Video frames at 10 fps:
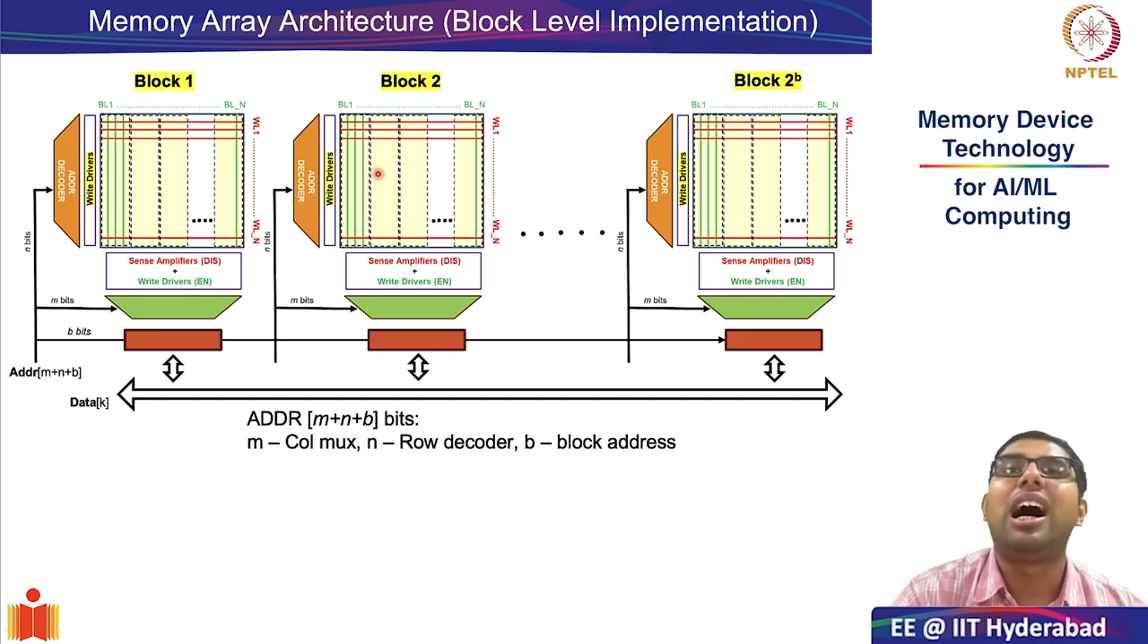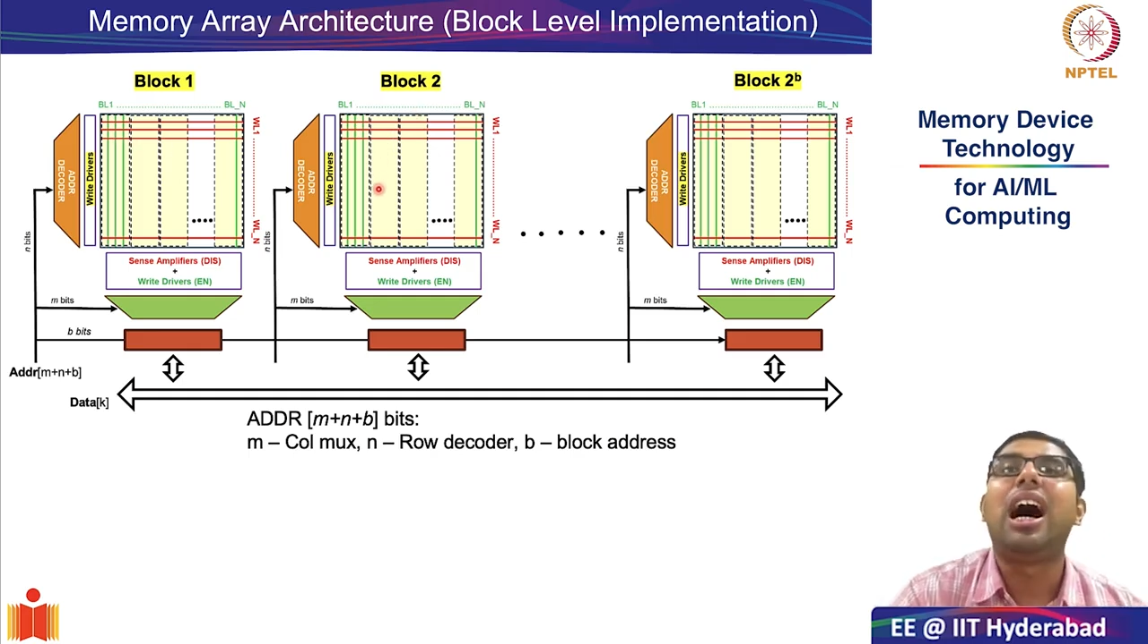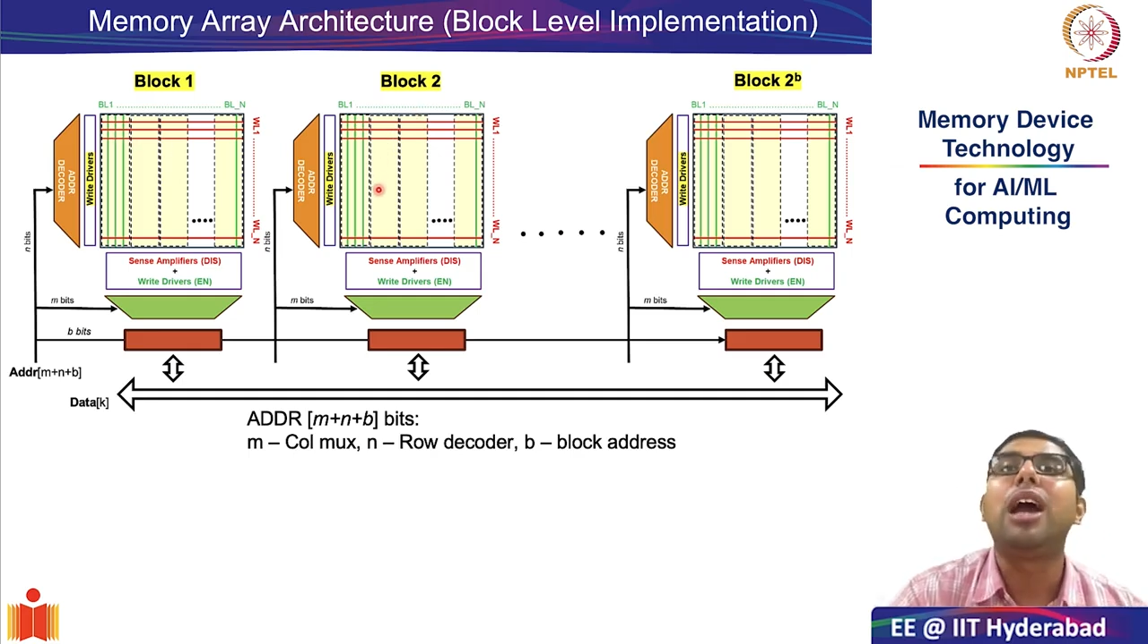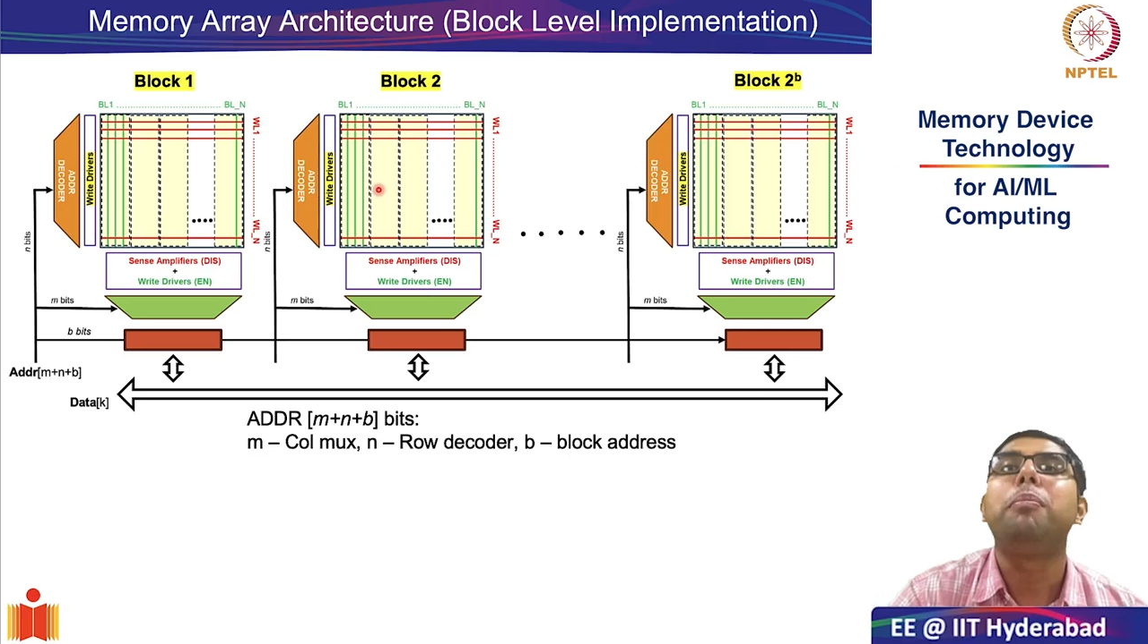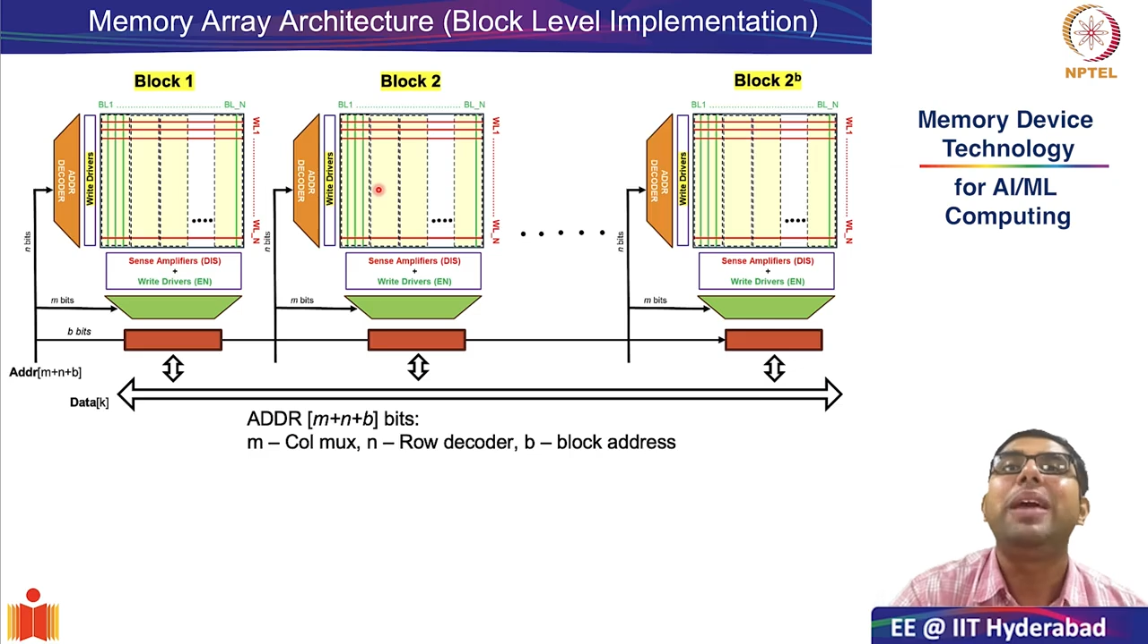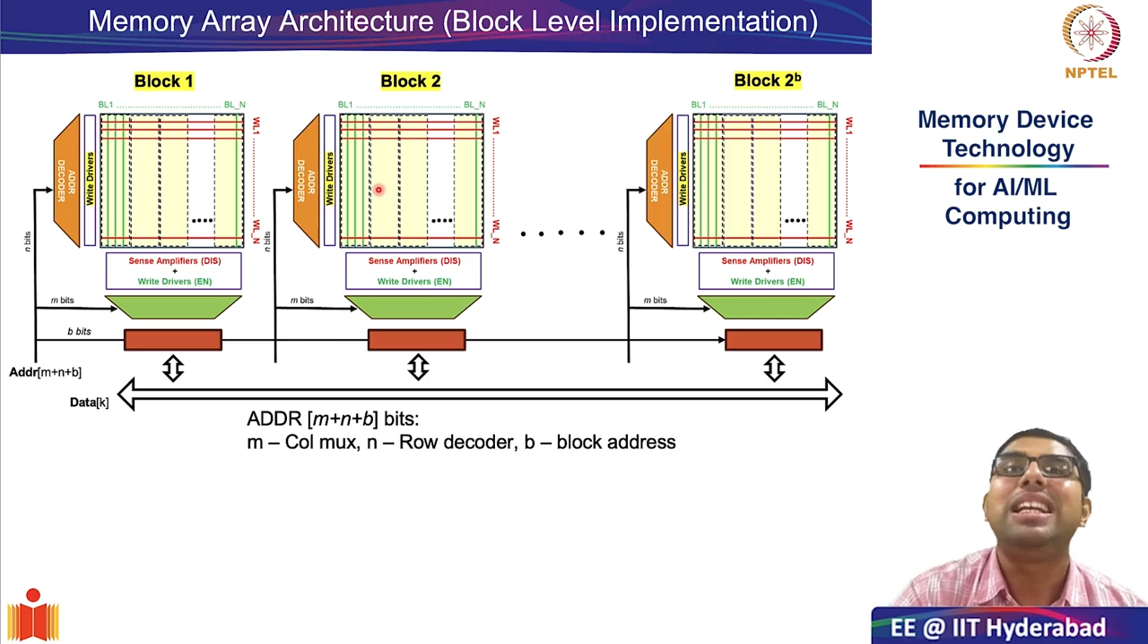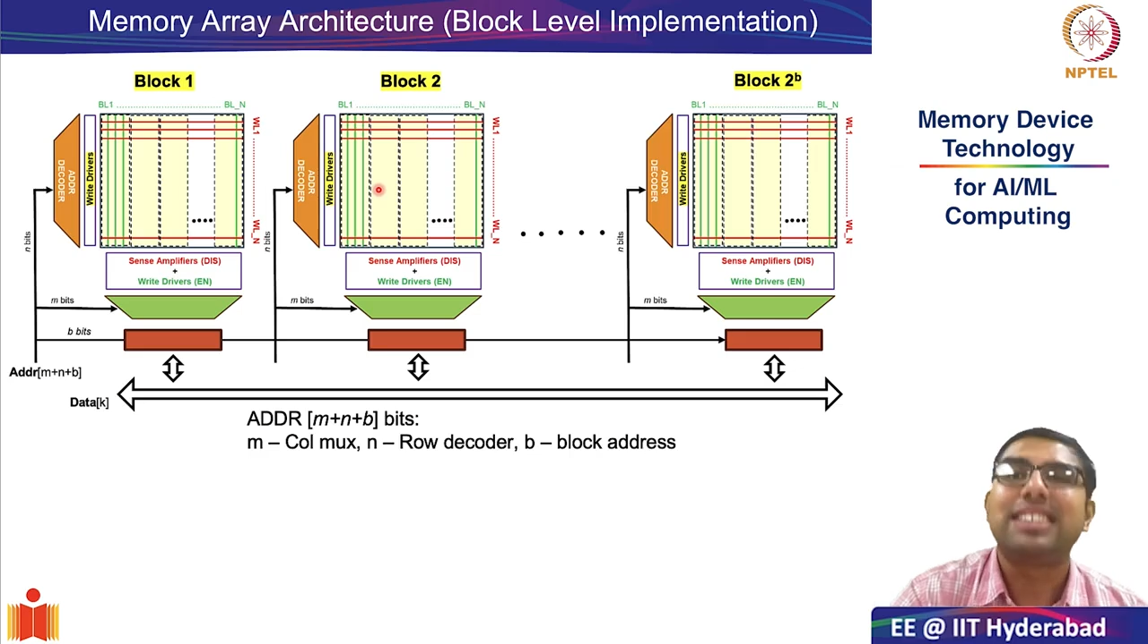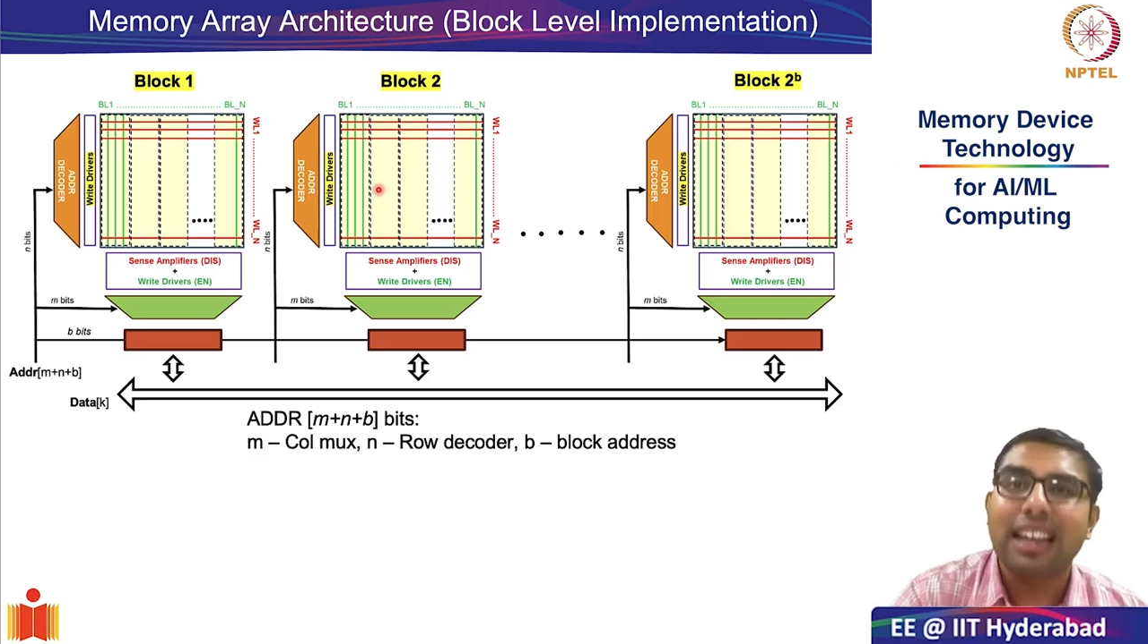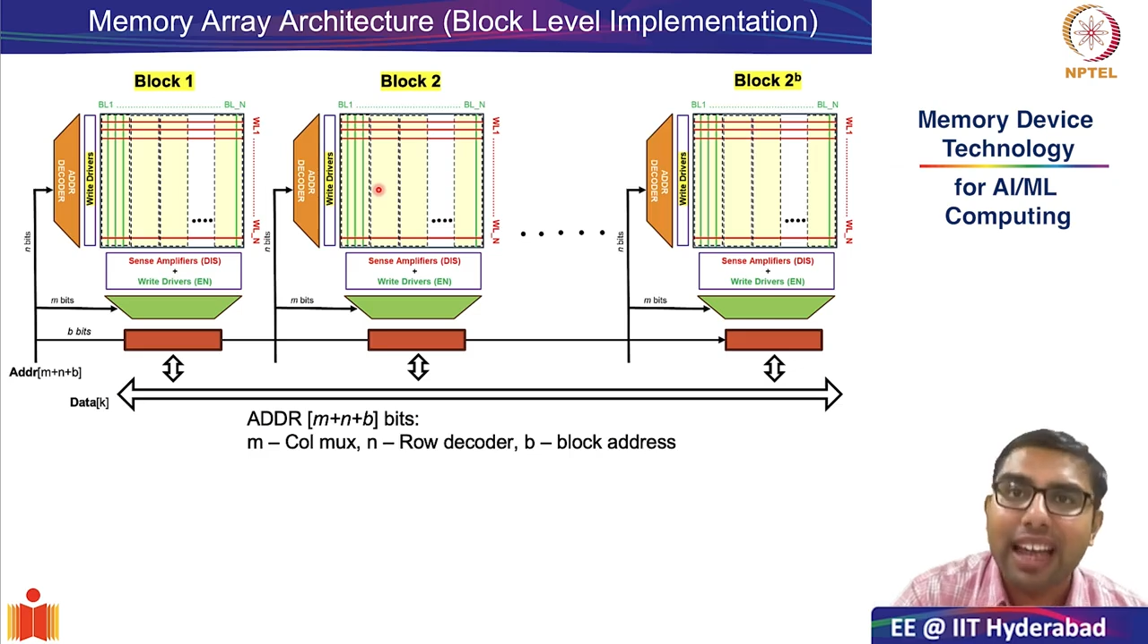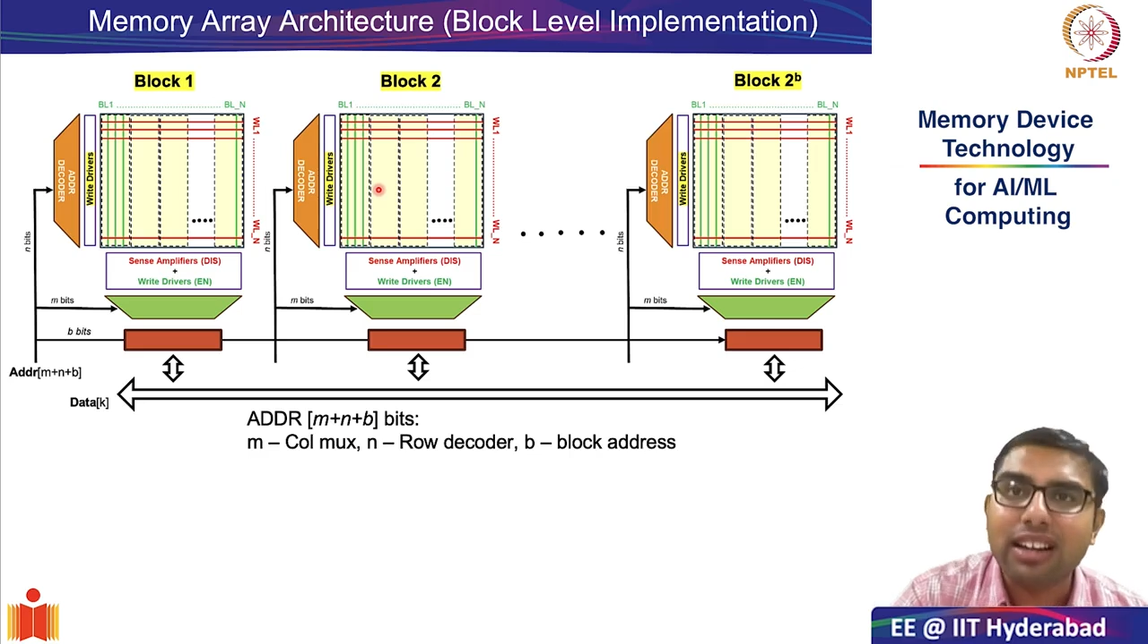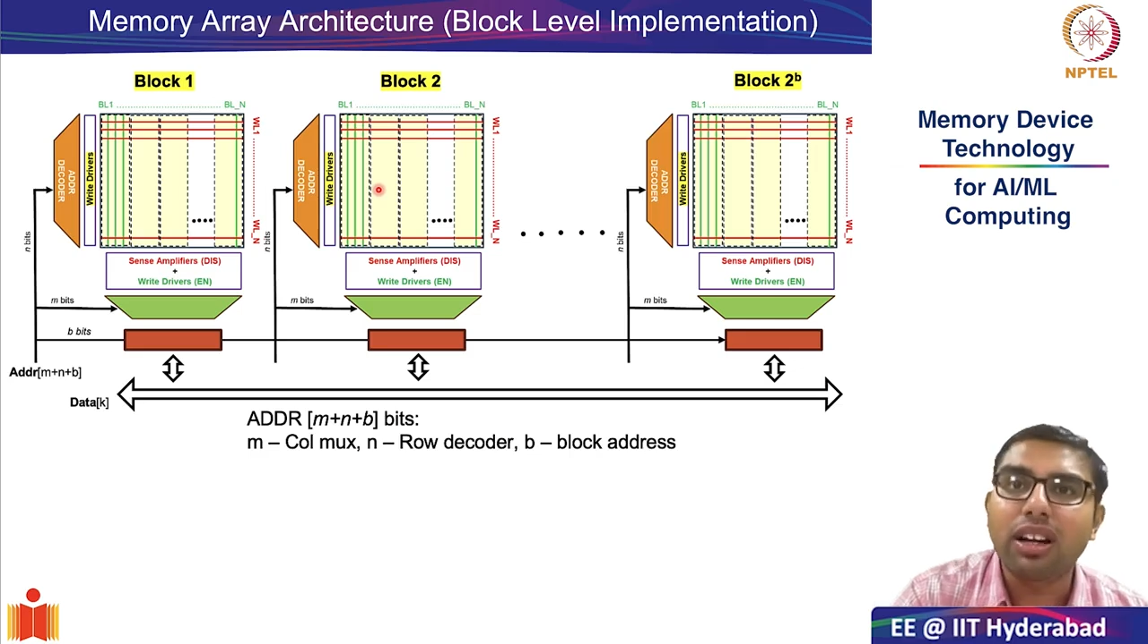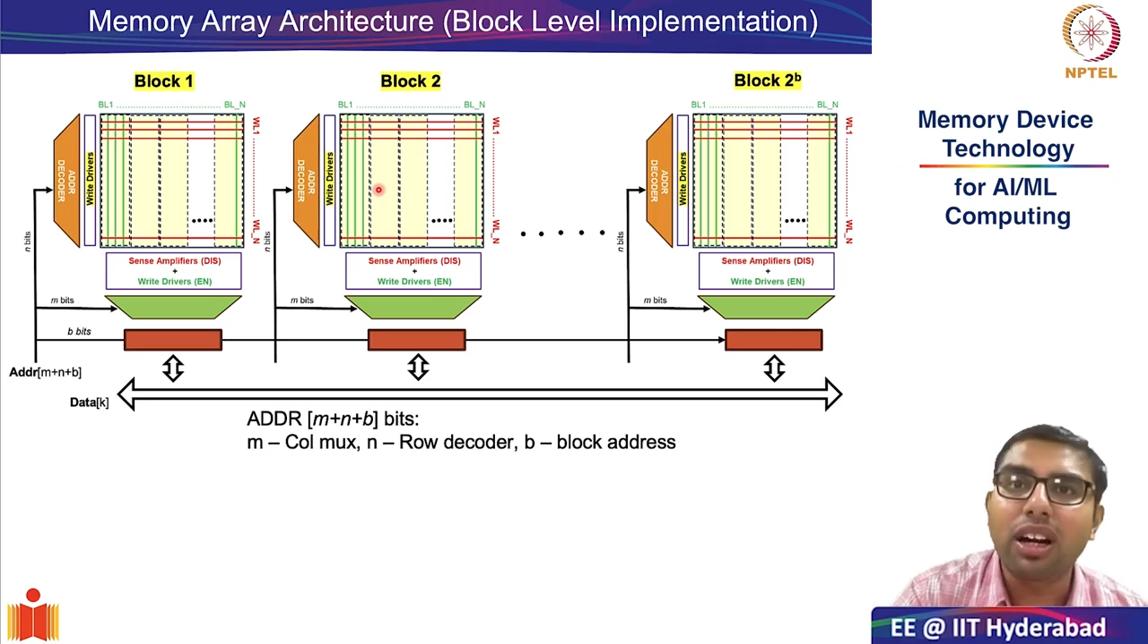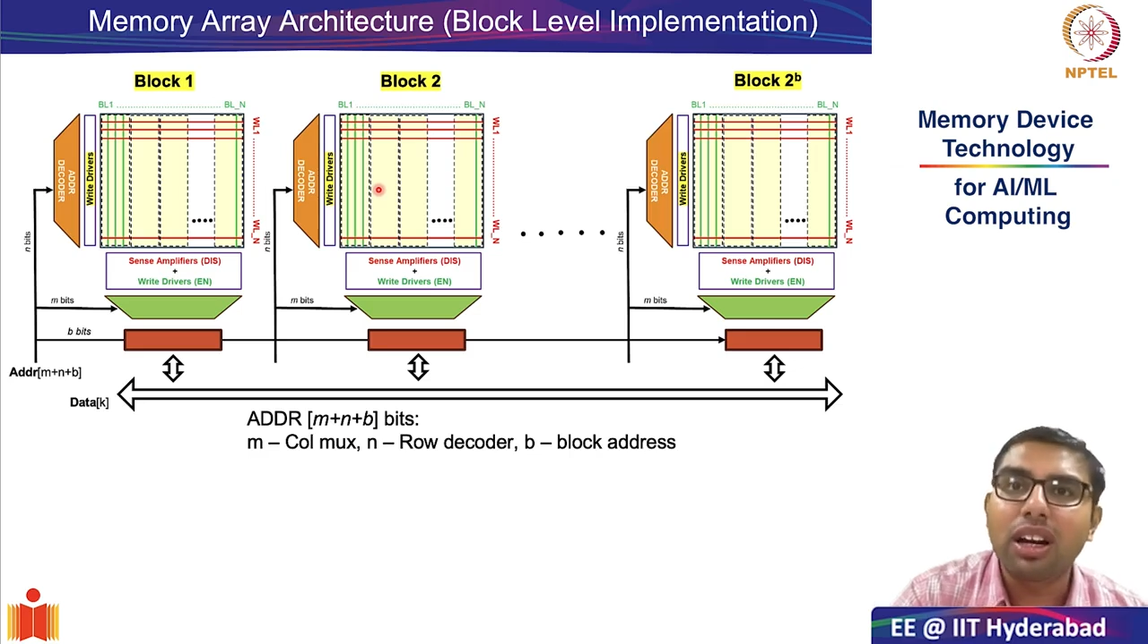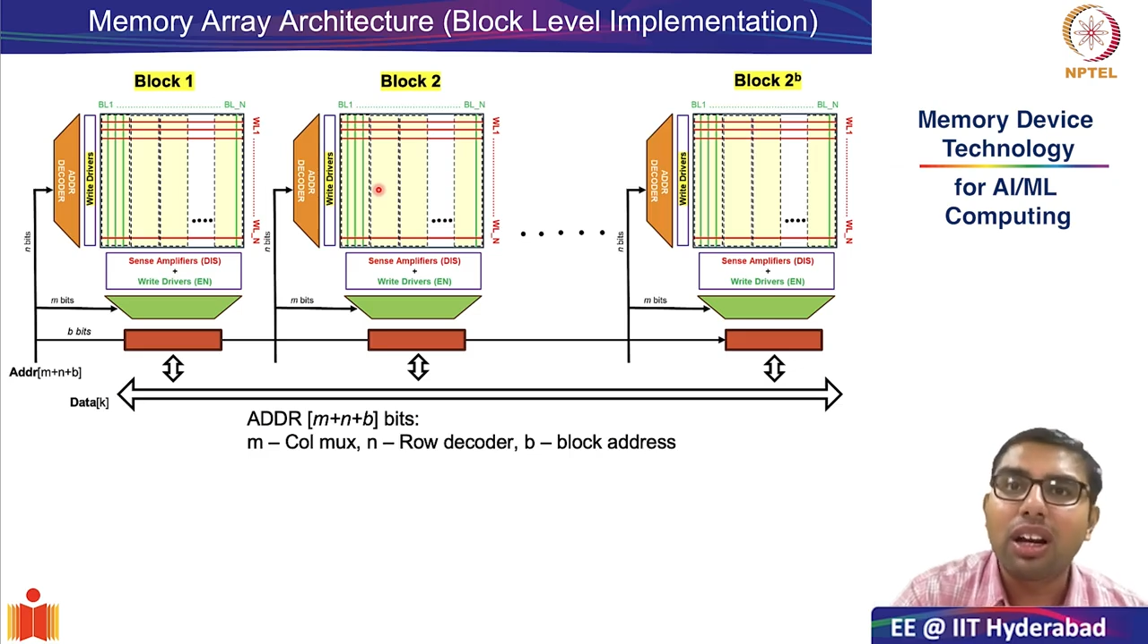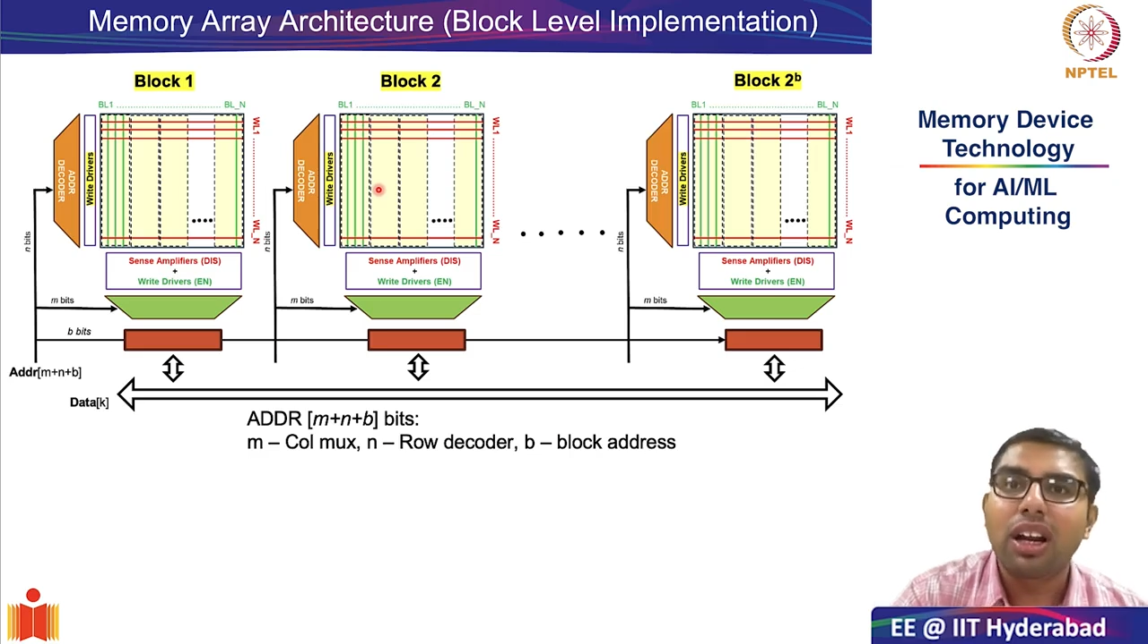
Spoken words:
are being selected.